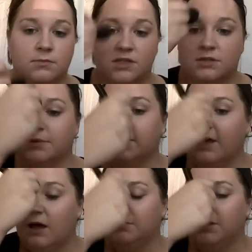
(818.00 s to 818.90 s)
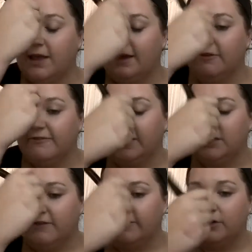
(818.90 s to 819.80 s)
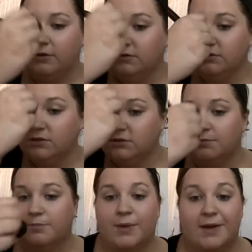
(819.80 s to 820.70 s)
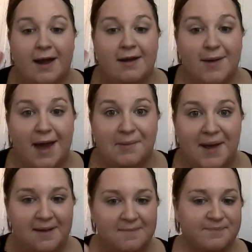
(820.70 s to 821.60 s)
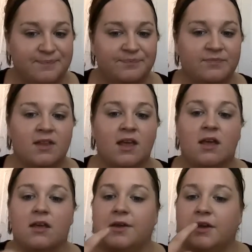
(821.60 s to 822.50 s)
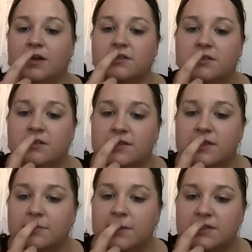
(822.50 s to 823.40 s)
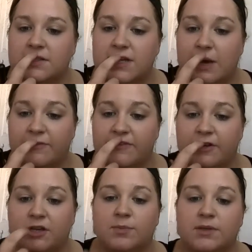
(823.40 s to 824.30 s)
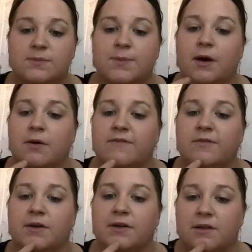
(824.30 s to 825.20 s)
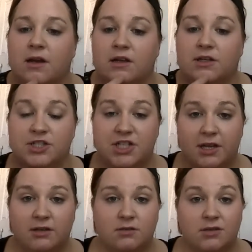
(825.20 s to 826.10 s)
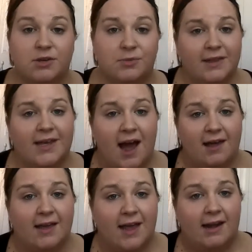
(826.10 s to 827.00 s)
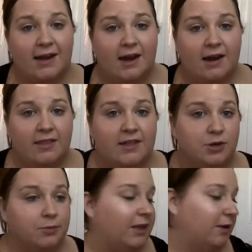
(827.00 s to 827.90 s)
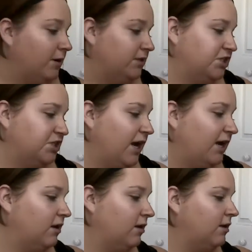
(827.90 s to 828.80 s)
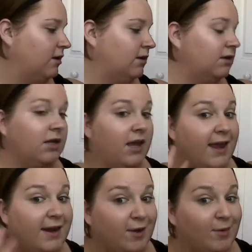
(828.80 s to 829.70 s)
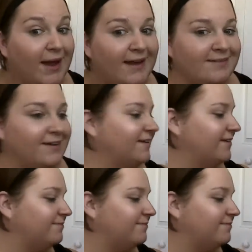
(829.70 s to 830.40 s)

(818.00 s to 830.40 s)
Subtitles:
This will really help the light reflect off your nose, but not in a bad way. You can also do the same thing to the top of your Cupid's bow if you want to do a little on your chin. You can really highlight any area that you really want to shine in a good way.